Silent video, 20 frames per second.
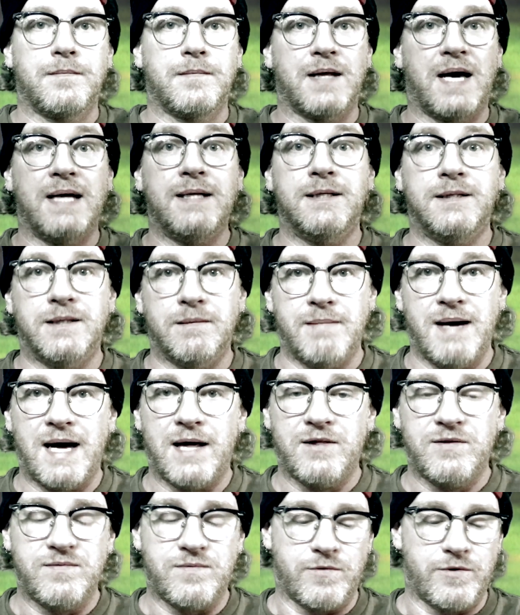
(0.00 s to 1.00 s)
I did the
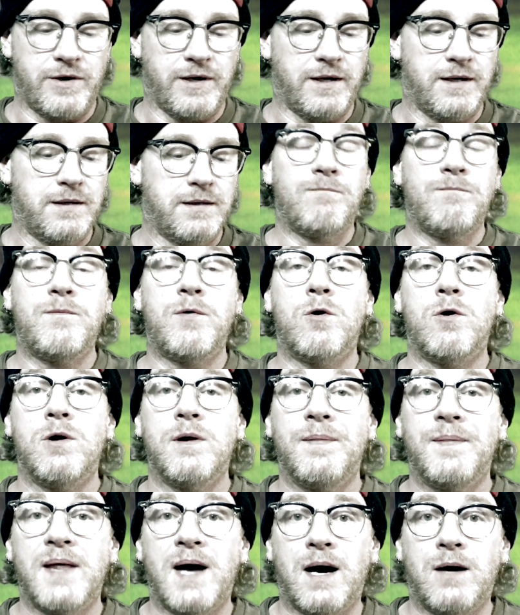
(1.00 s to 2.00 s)
math for you.
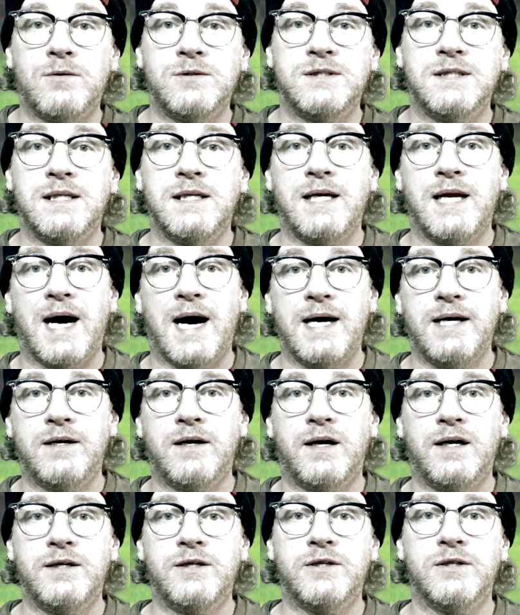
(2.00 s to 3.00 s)

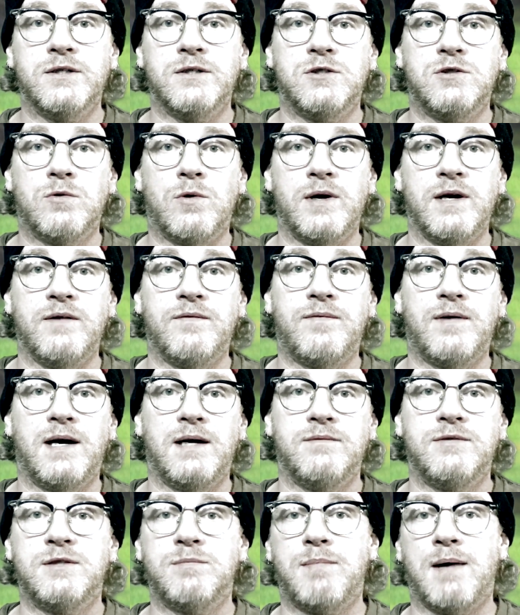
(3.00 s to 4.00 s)

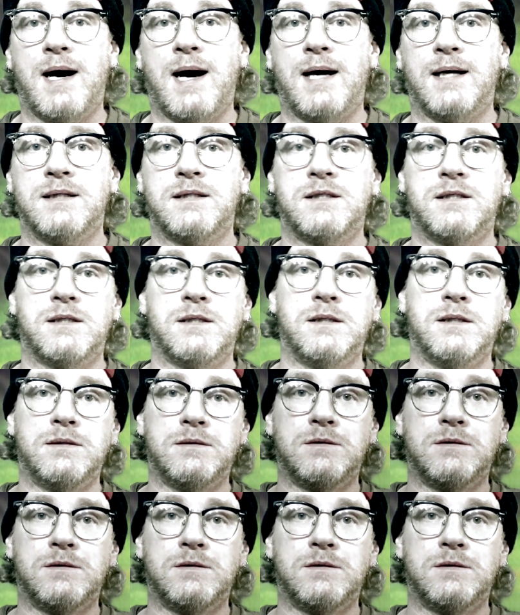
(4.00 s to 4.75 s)
4,925 spots.